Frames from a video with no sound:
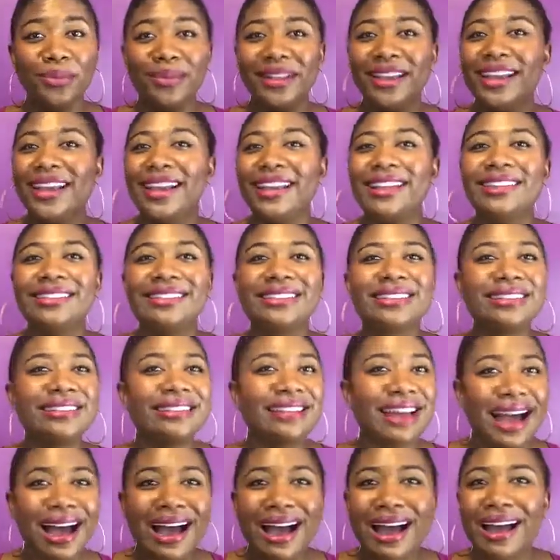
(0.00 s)
It is
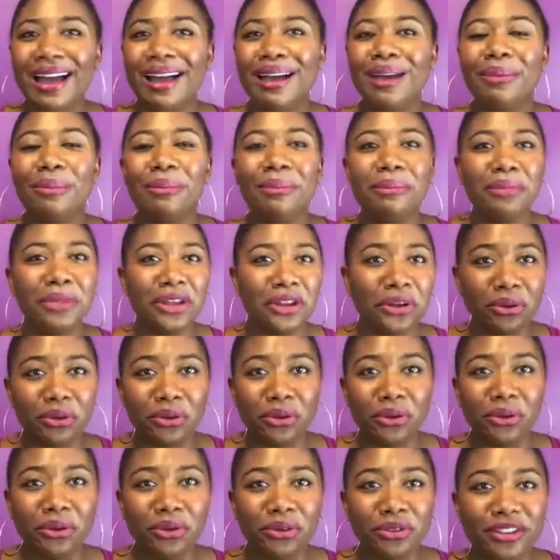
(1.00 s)
not
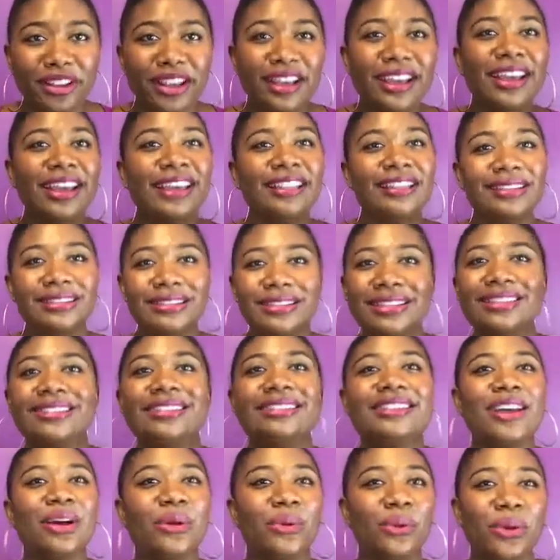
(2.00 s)
minerals in the sense
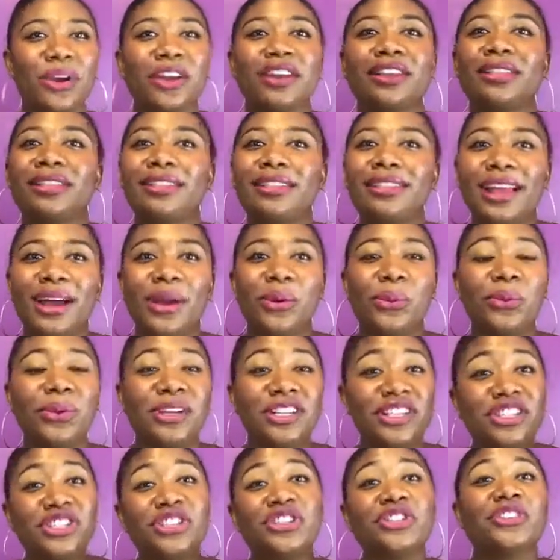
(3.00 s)
that we
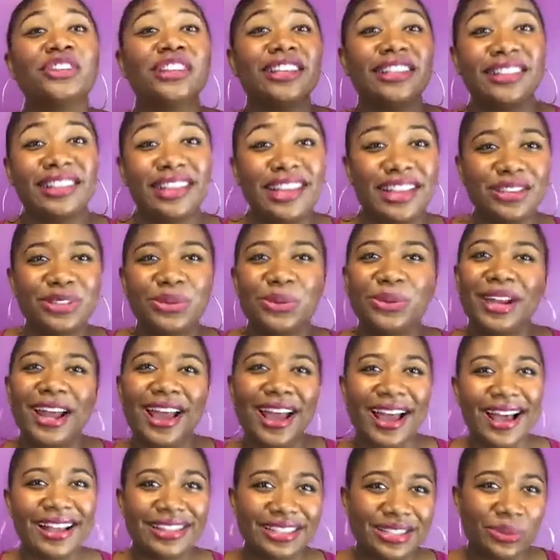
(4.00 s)
generally think. So when I
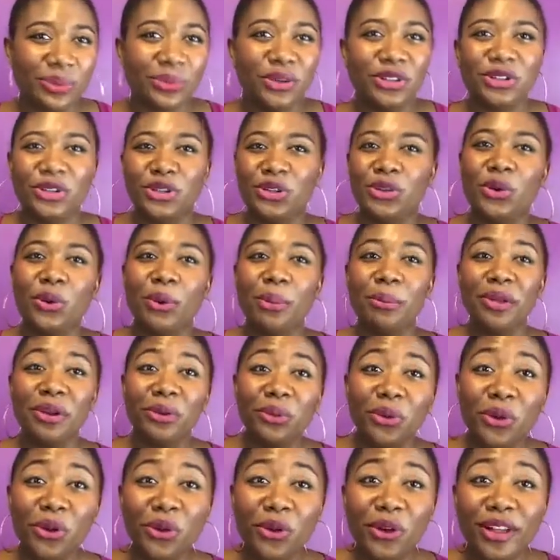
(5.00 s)
ask someone, do you know what
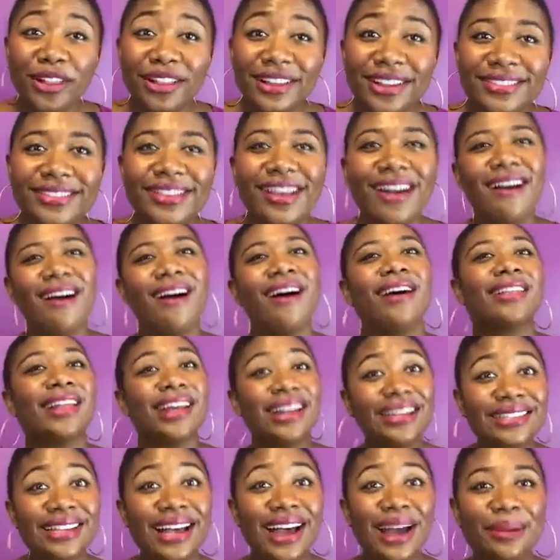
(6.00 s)
mineral oil is? A lot
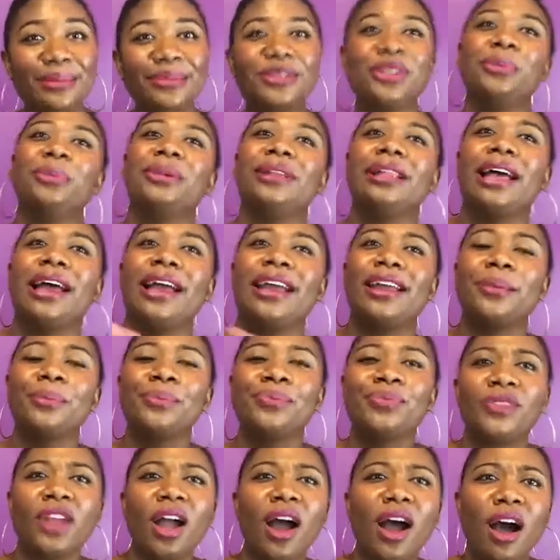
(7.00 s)
of times they'll be like,
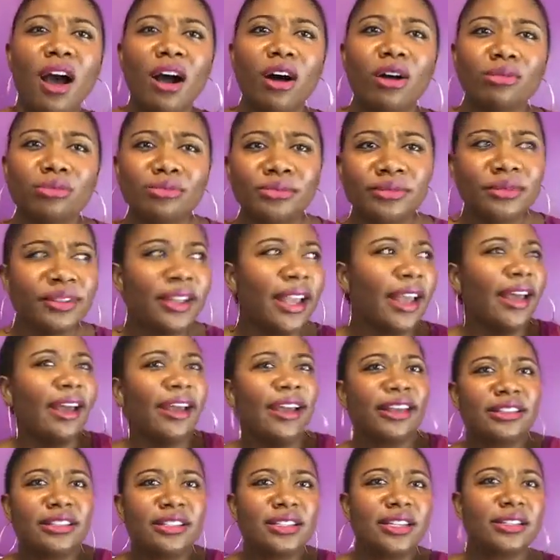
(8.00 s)
oh, yeah,
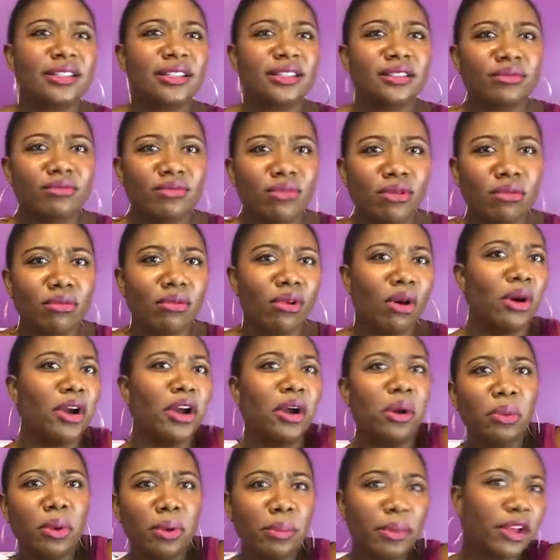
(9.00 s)
it's oil
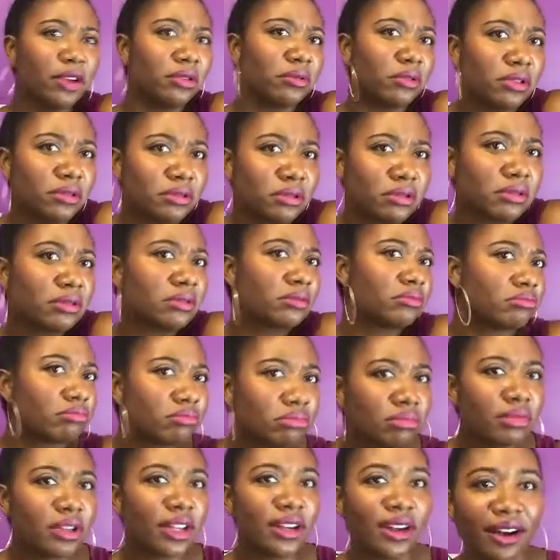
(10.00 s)
with minerals.
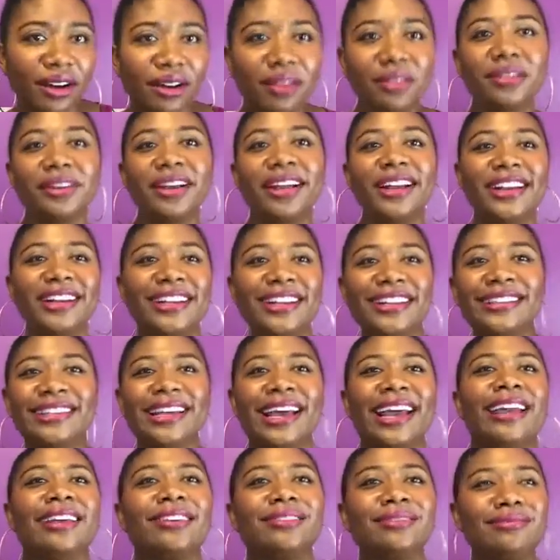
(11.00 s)
You know, and it's
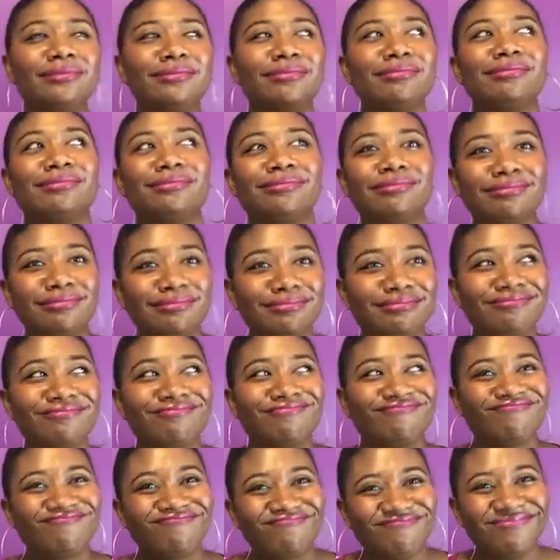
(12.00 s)
like,
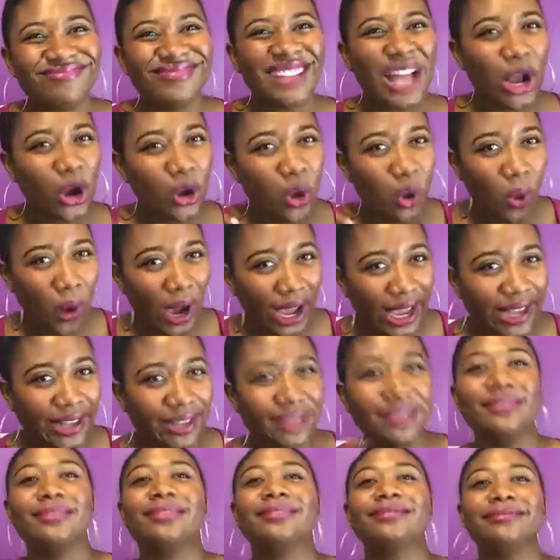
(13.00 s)
not quite.
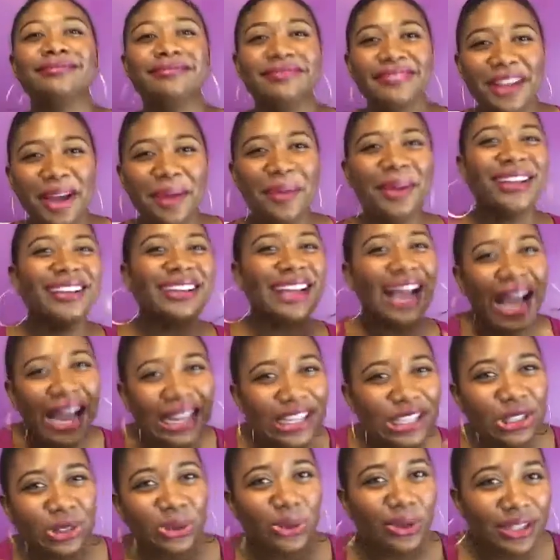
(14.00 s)
I mean, kind of,
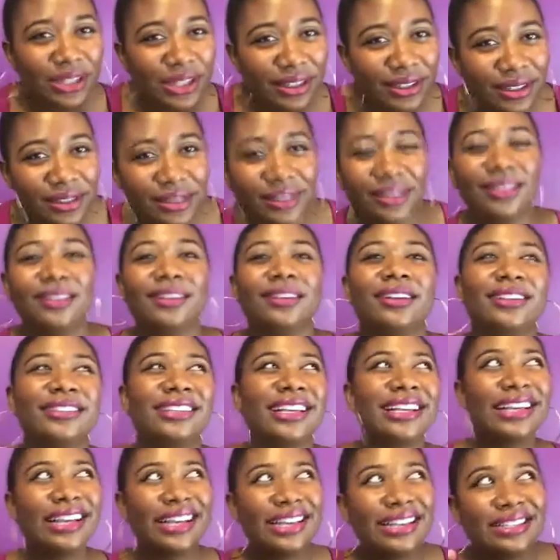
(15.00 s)
sort of, because I
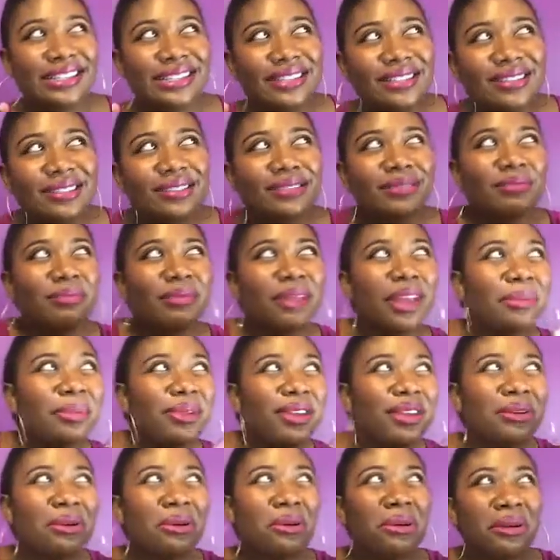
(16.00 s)
guess
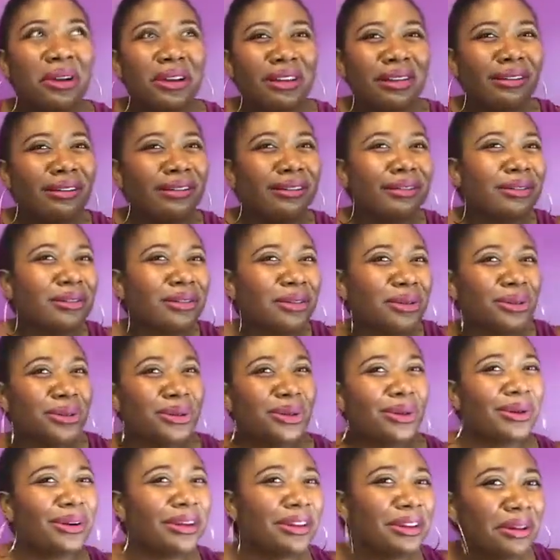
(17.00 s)
maybe crude
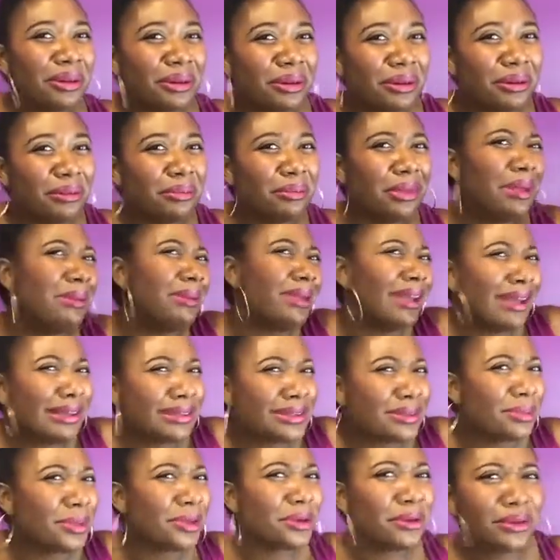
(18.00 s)
oil, maybe has some
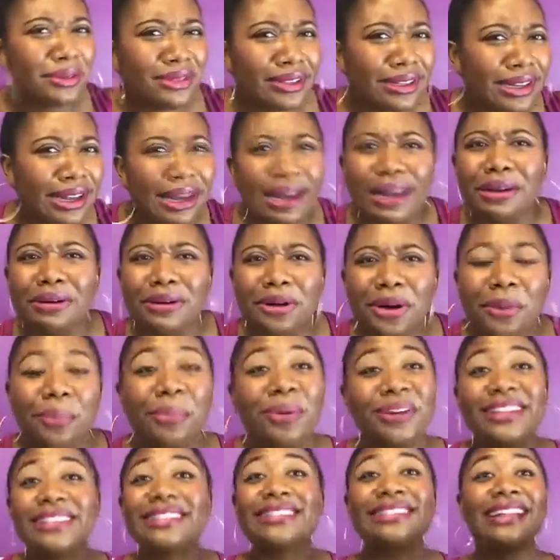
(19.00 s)
minerals in it. I don't know. But
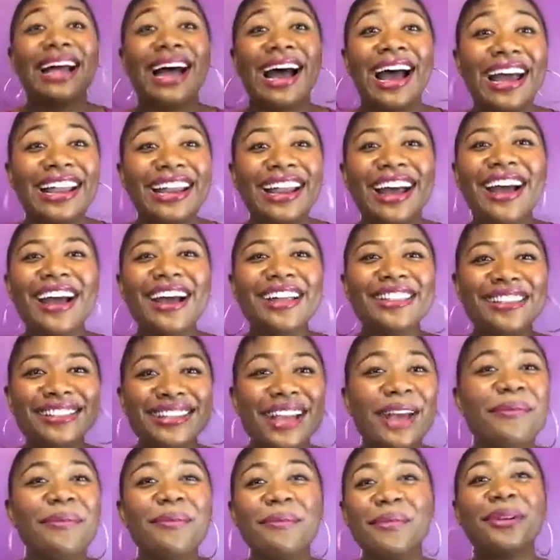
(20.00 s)
it's not the
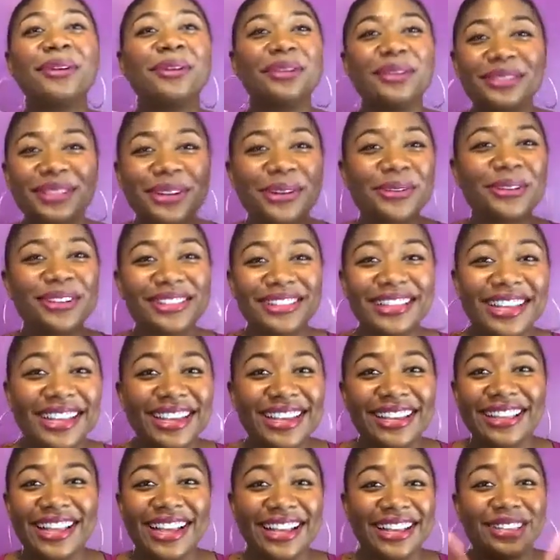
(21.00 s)
type of minerals that we're
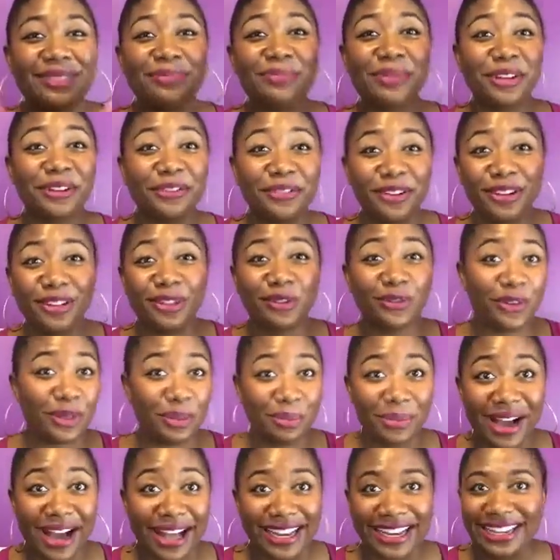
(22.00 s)
thinking like is beneficial for the
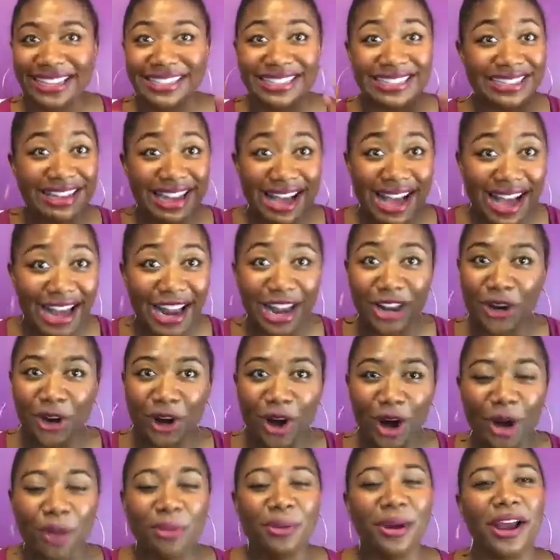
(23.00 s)
body. It's not at
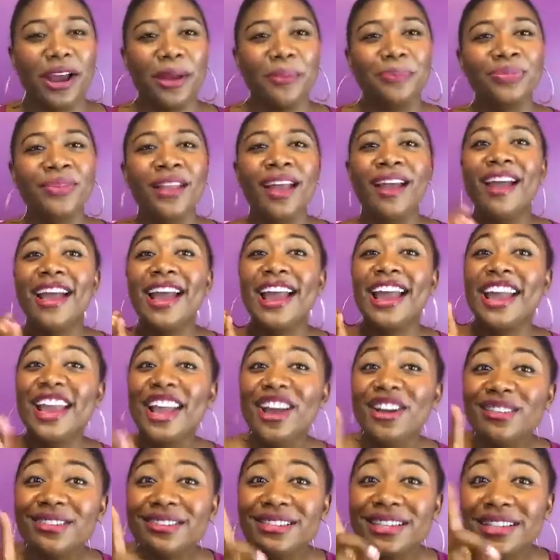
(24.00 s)
all, right? And
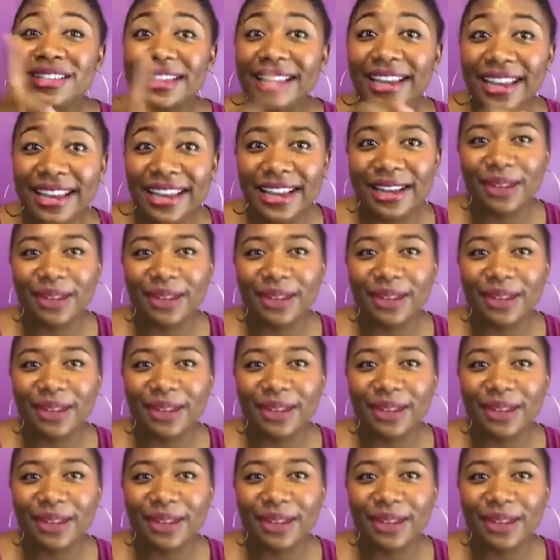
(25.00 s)
here's the thing.